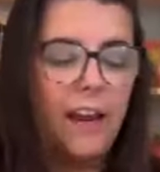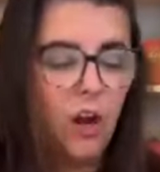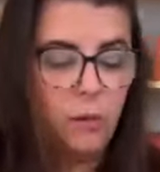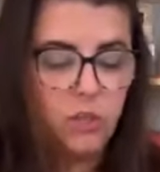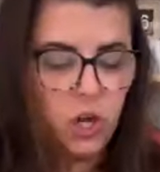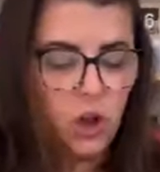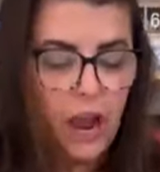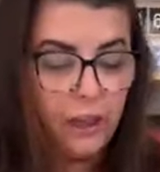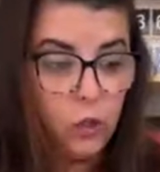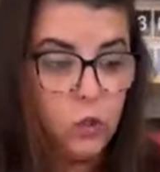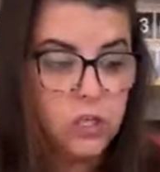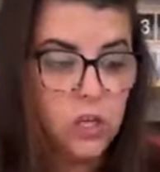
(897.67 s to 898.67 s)
I know, Michelle,
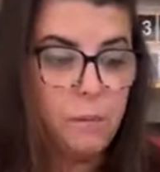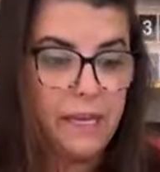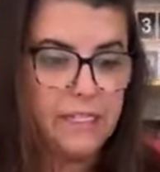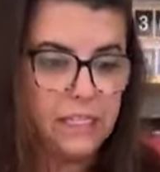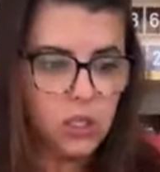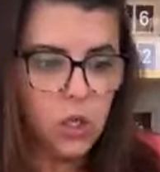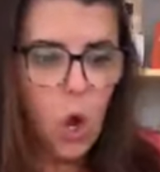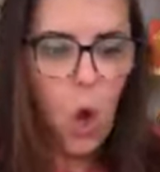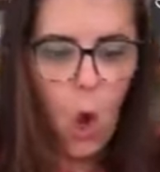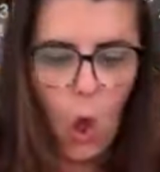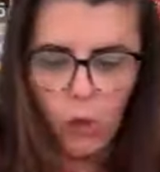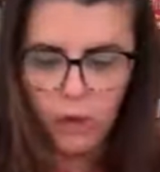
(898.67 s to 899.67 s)
I lose pieces
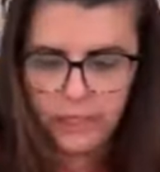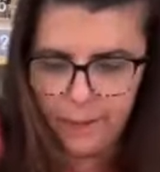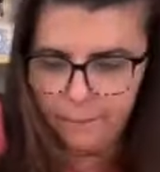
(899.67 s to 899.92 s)
all the